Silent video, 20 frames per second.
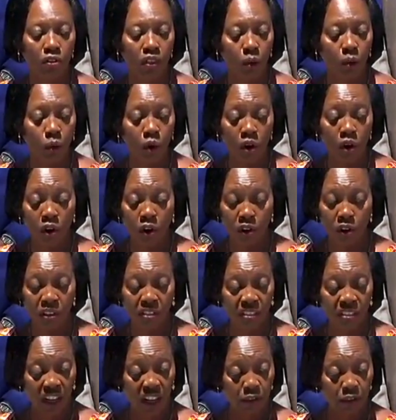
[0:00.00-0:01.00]
The war on
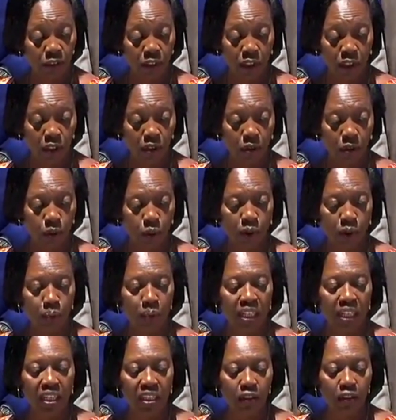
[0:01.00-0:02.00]
graft, we
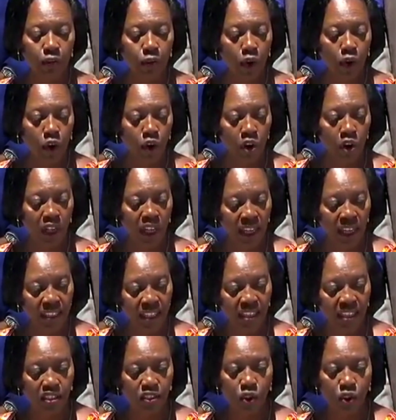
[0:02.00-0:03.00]
believe all
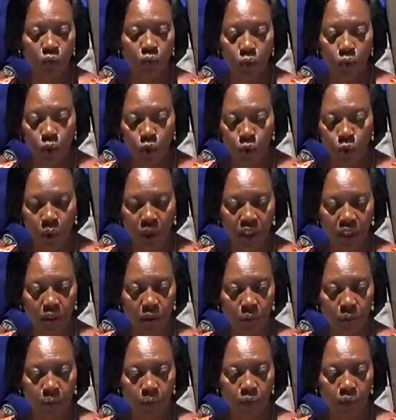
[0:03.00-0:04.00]
Kenyans of
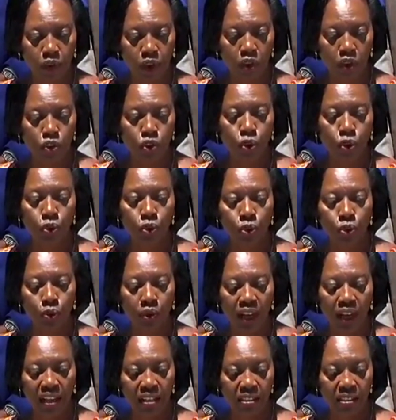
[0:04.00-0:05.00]
goodwill should
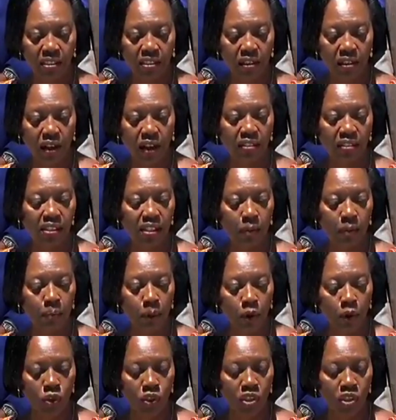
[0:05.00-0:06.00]
unite and
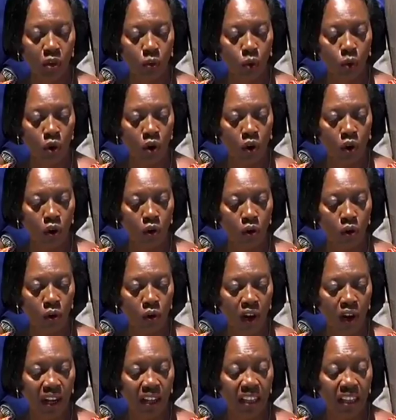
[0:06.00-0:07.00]
support the war
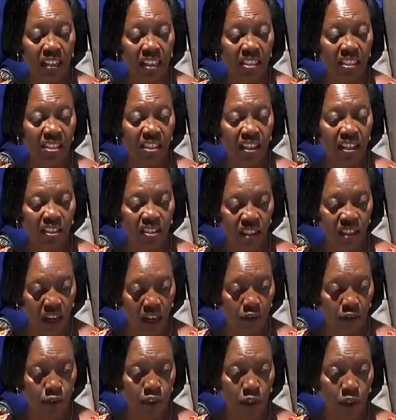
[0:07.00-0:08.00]
against
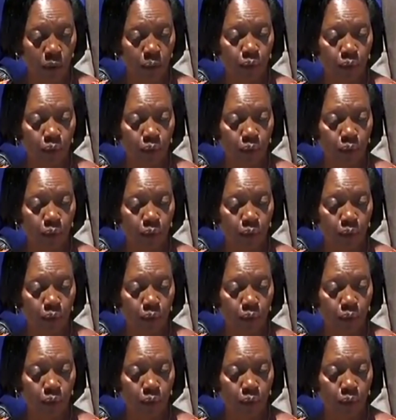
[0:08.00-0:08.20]
graft,